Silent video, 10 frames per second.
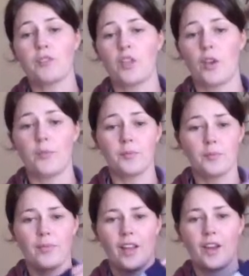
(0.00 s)
So
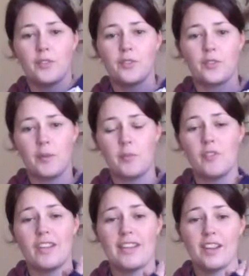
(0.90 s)
I thought they were
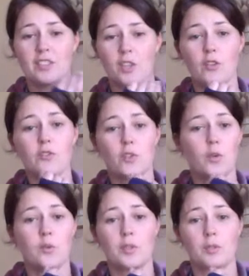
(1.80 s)
really nice. I used to
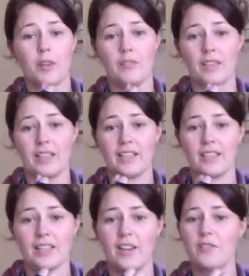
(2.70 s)
always wear
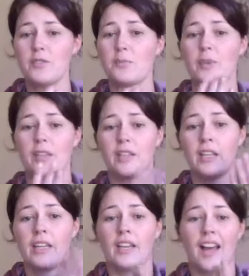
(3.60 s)
fingerless gloves, but
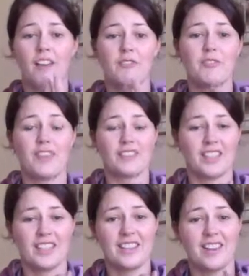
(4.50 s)
haven't found
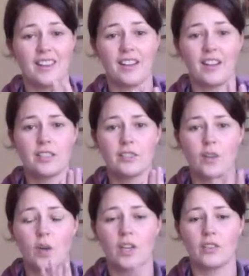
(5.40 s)
any that I liked for
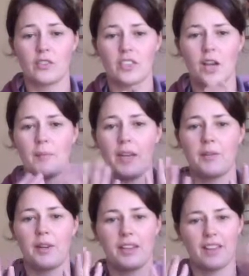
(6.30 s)
quite a long time.
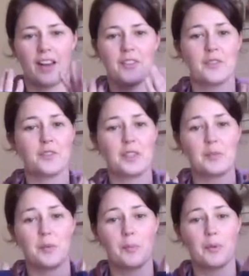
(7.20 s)
Anyway, I thought
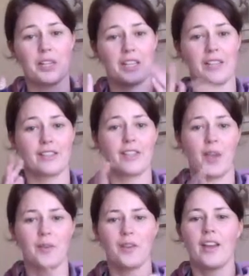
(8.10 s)
these were brilliant,
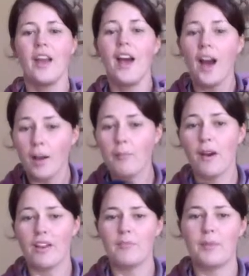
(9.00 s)
so I
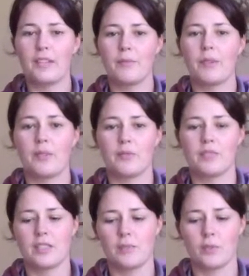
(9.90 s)
might have been a bit
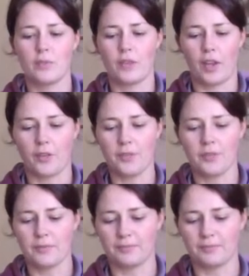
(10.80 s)
naughty and bought those.